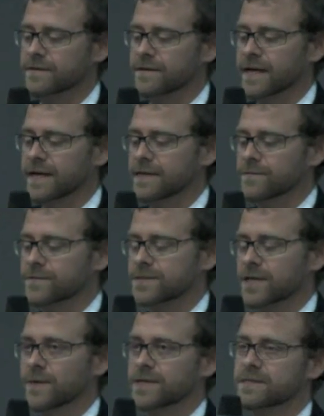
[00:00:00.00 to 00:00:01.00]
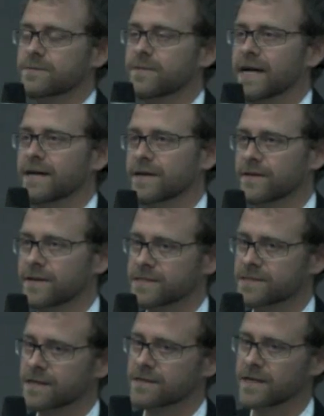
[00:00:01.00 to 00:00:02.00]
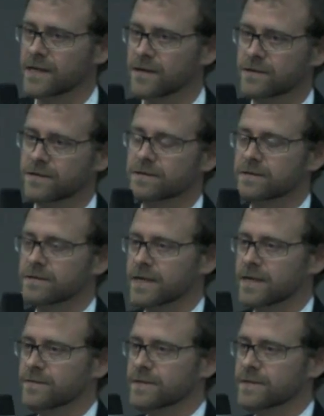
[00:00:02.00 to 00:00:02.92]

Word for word: they, there was so much debate that they decided they couldn't um,